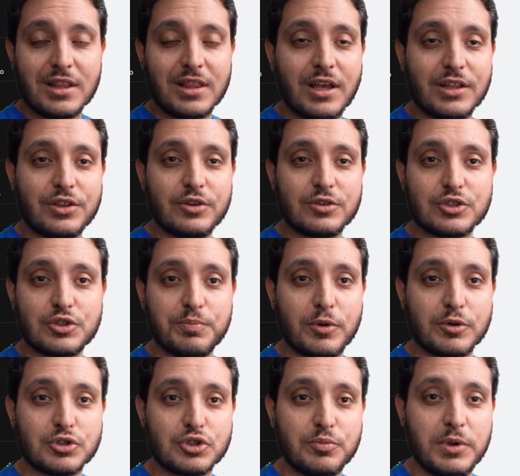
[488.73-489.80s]
that you're
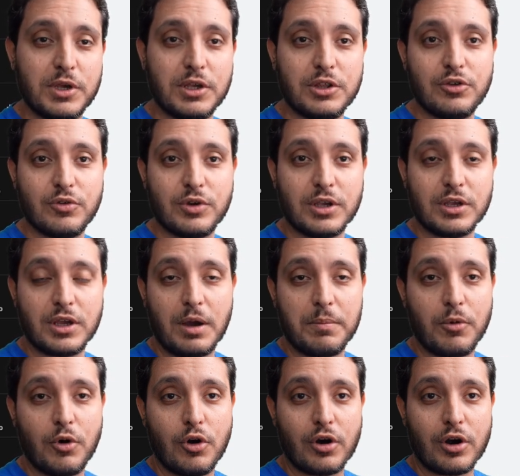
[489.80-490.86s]
supposed to be doing a
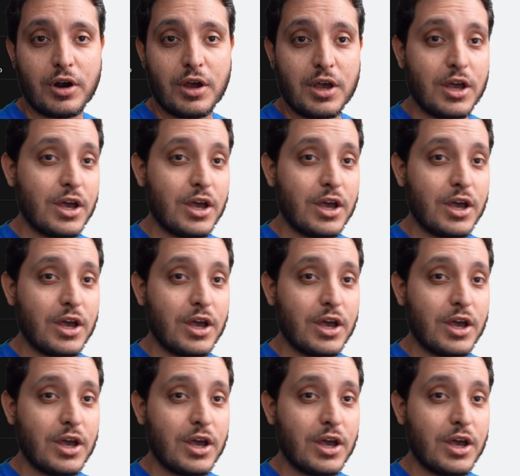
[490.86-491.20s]
more